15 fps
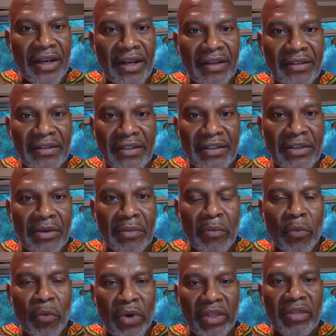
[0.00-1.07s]
that
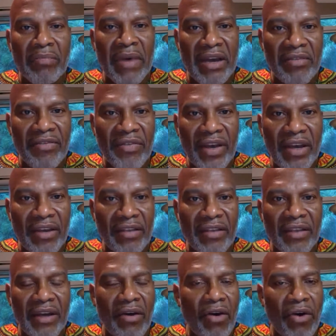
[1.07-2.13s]
with my faith,
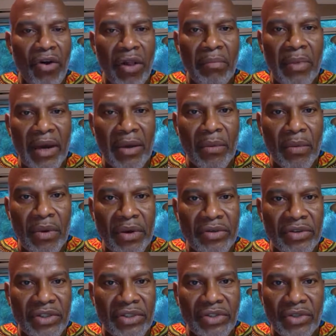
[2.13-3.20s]
all my
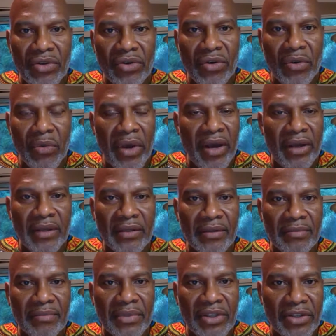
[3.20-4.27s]
worries go away
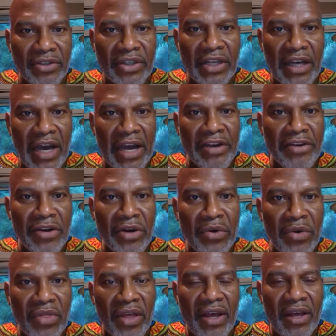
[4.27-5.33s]
because I
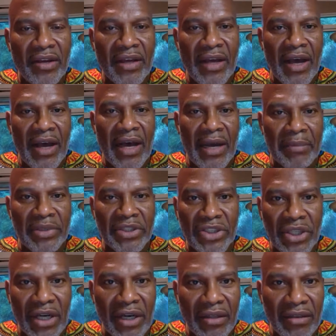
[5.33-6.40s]
know that I'm a
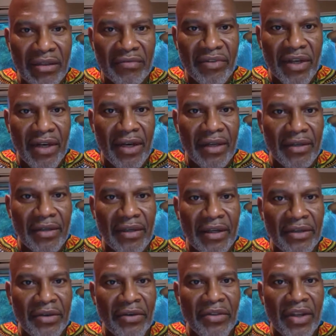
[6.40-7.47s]
child of God, and
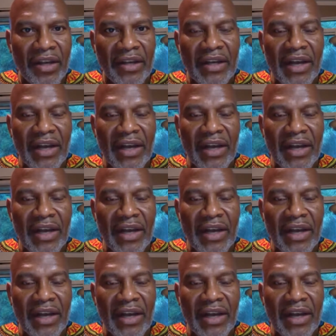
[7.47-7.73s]
I know that